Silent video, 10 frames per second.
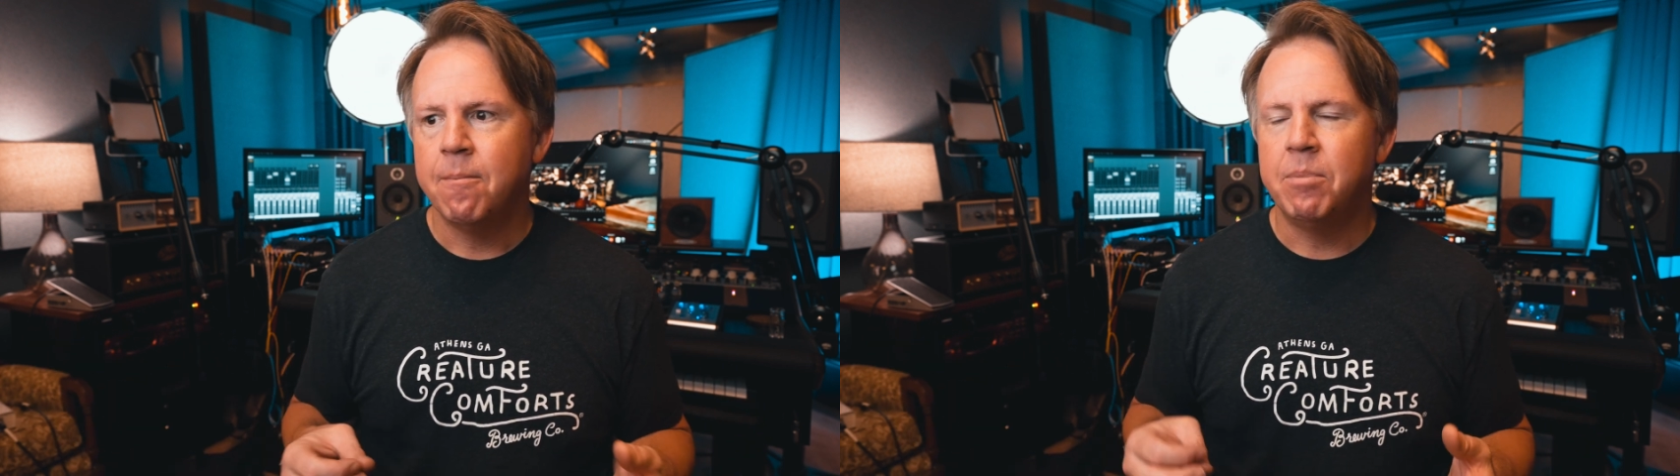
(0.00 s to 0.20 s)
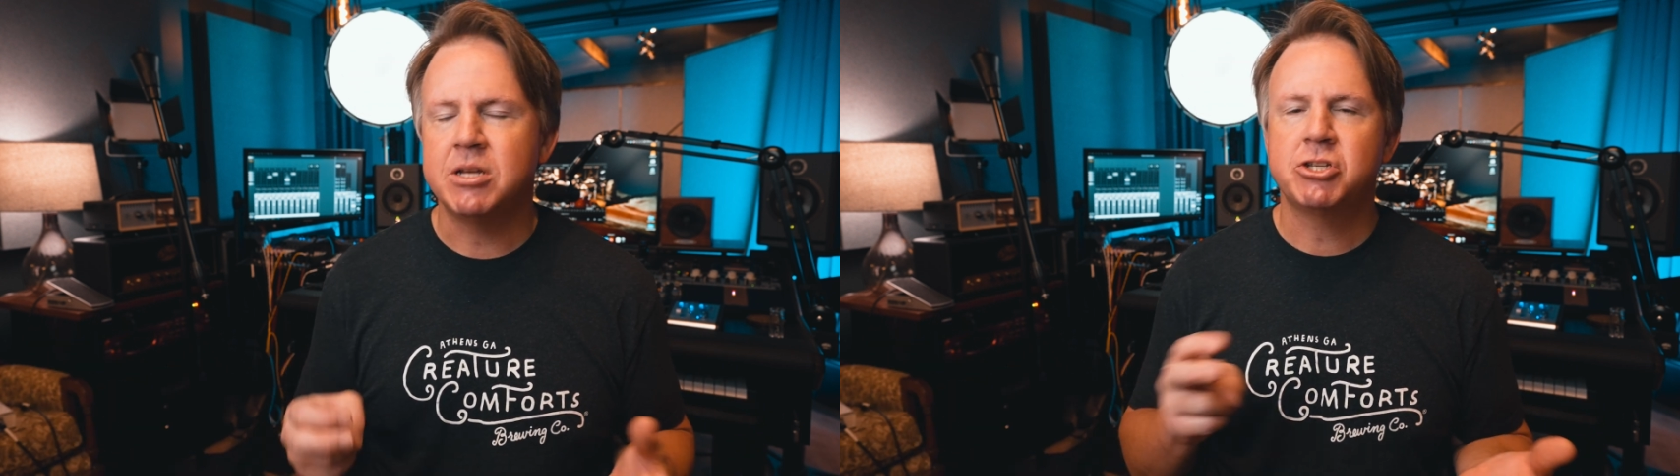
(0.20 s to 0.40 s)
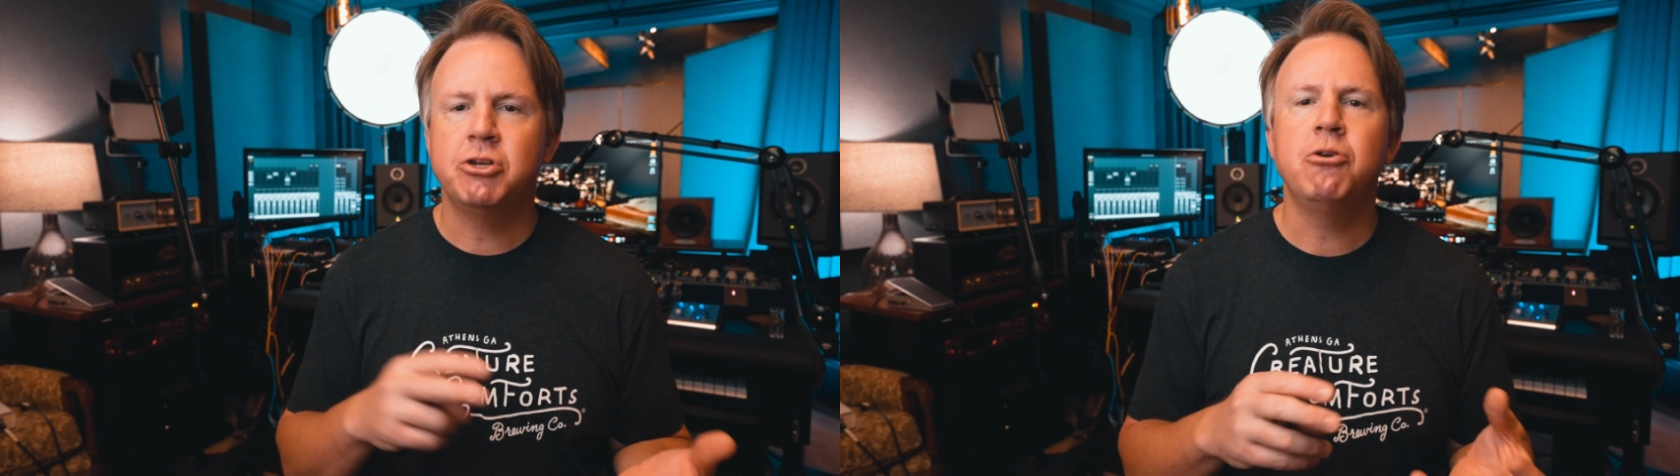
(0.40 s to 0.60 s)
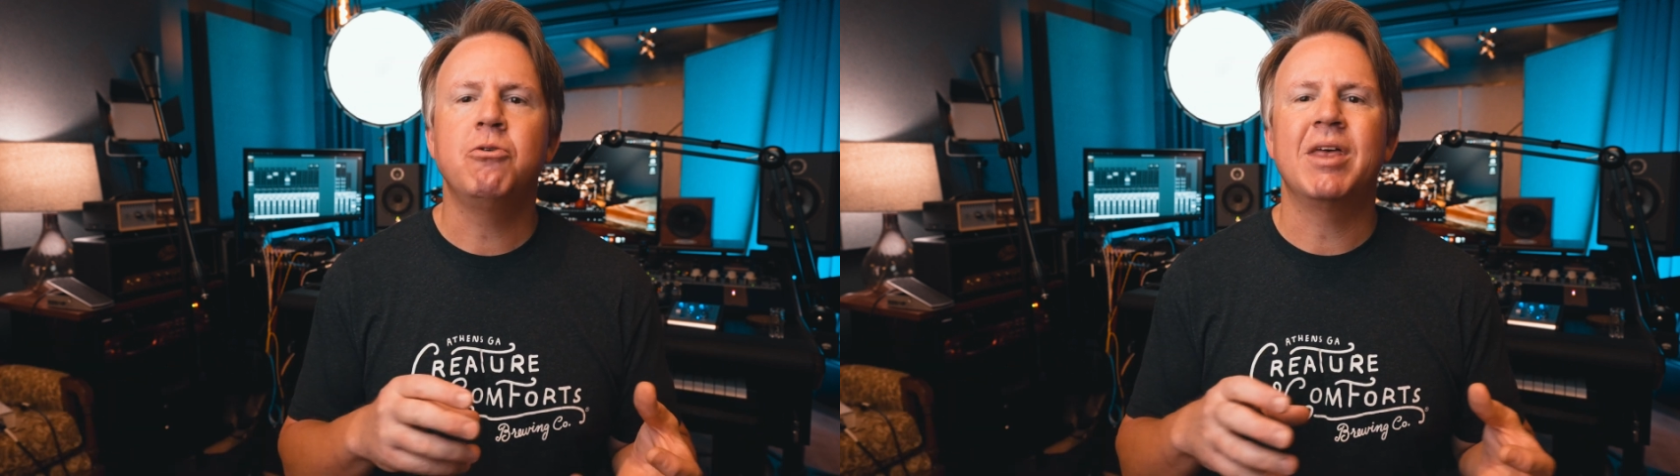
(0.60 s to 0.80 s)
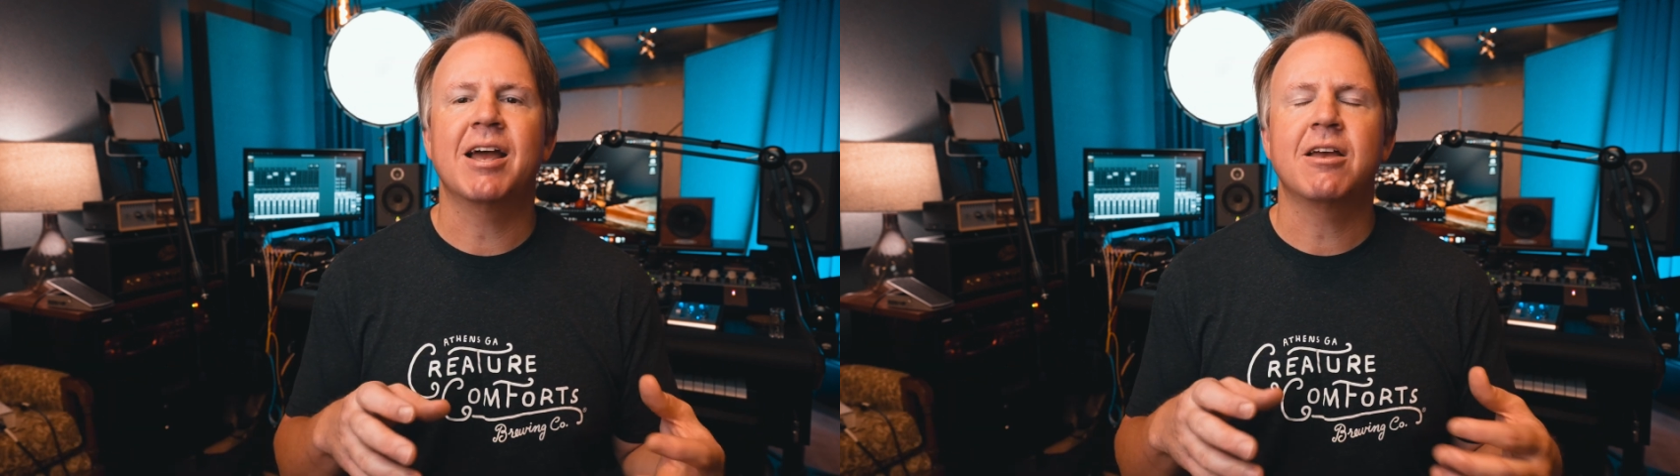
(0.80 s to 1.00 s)
But
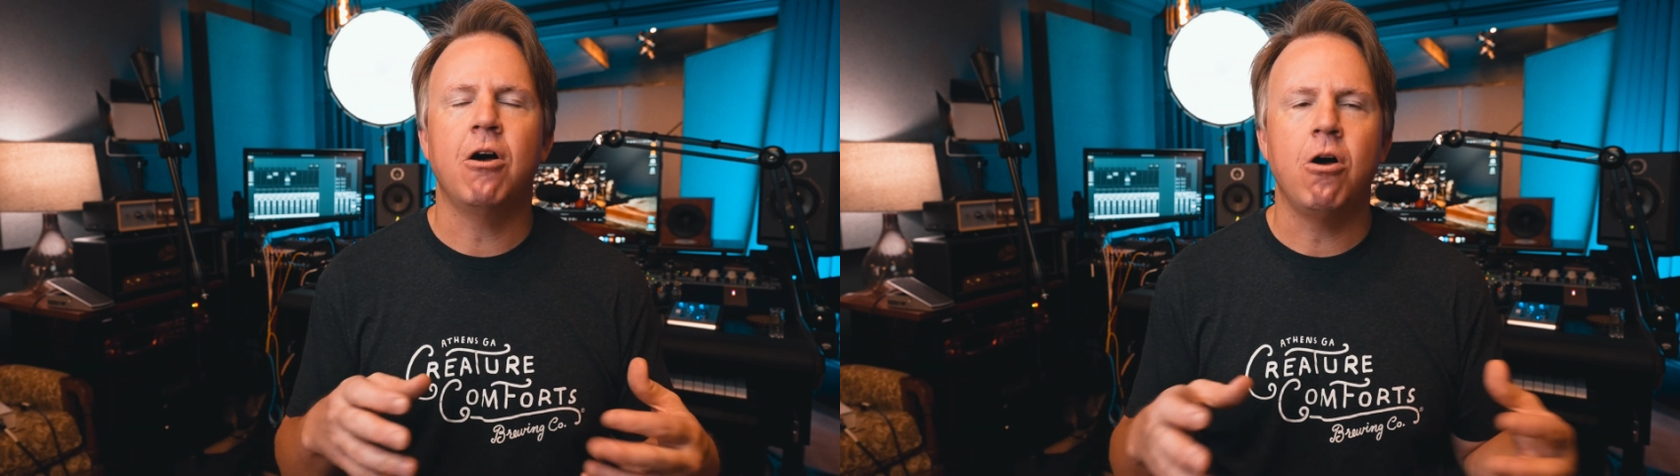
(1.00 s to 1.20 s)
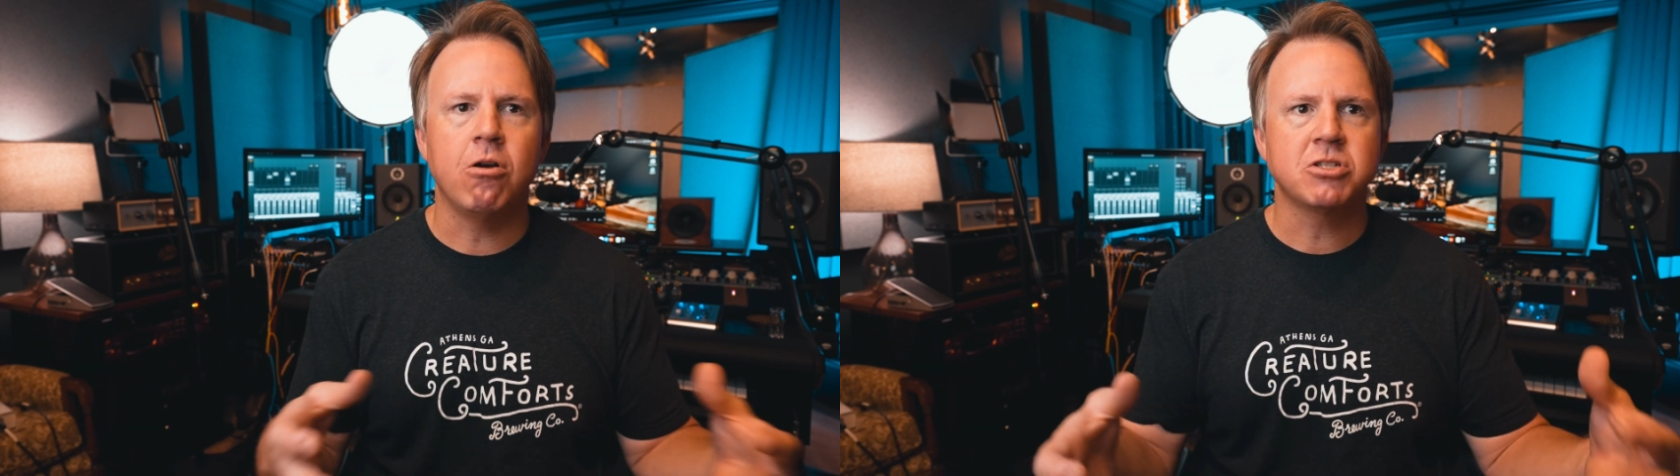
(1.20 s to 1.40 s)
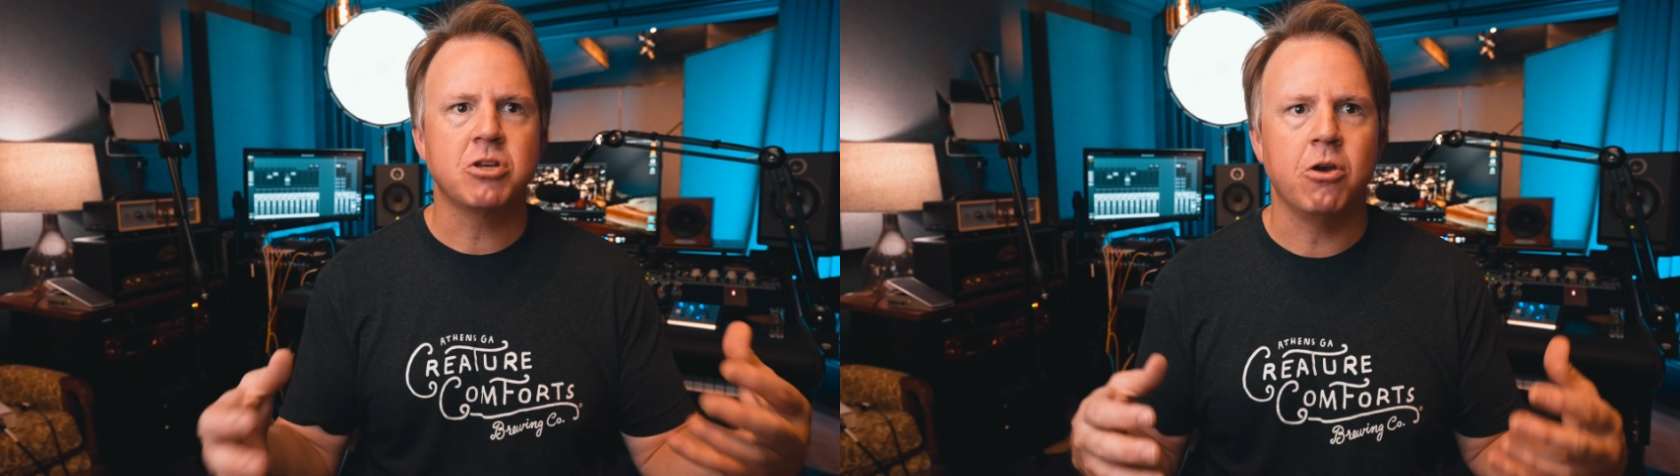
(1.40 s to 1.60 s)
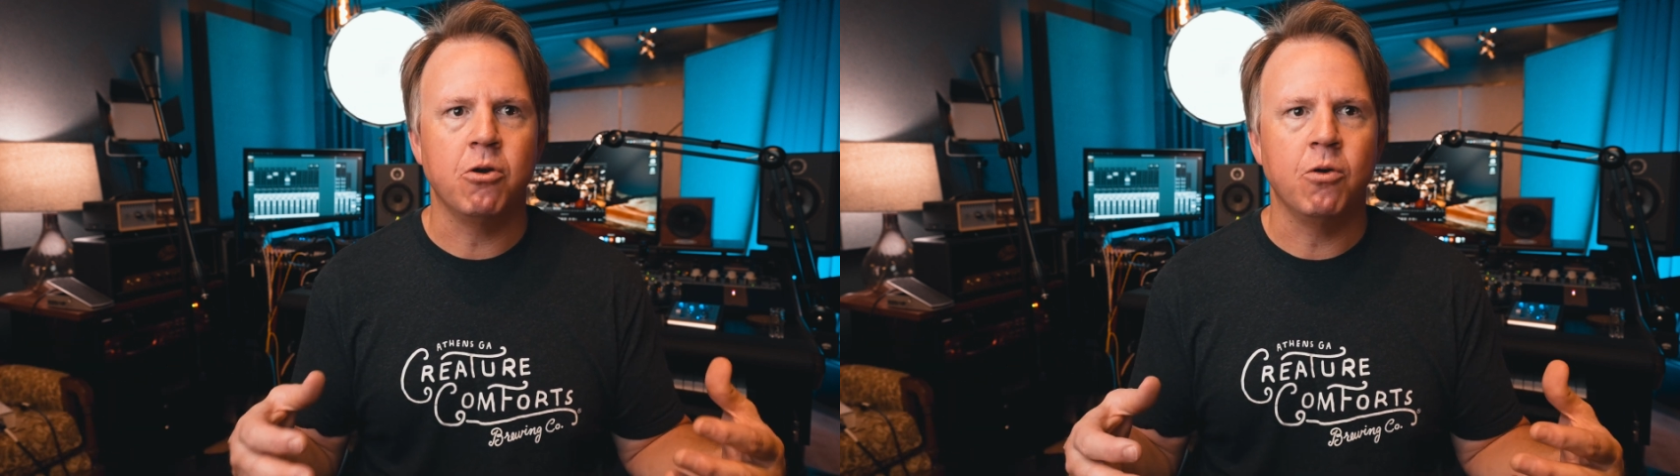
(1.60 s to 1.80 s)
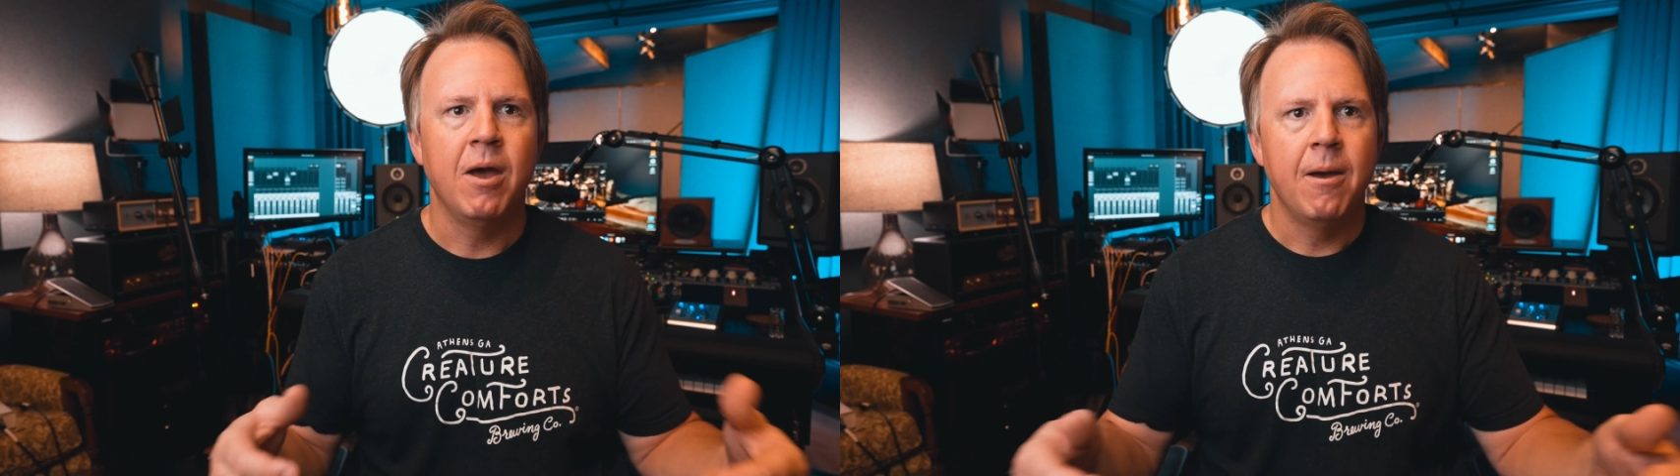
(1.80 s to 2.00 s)
two, that I could
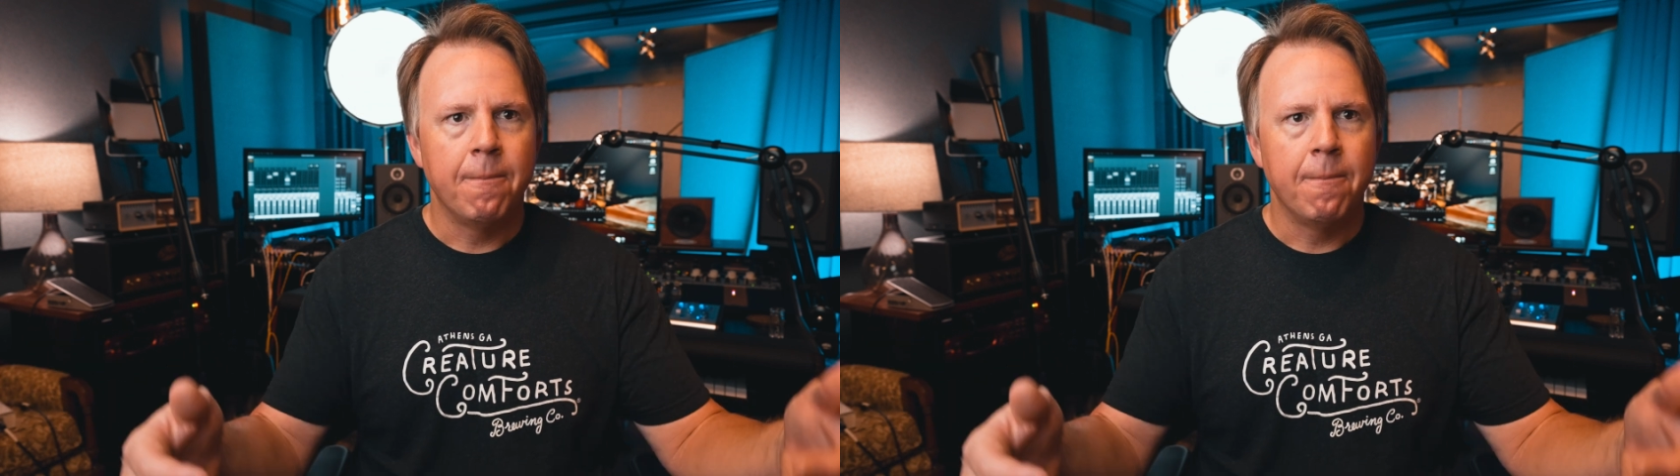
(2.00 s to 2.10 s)
also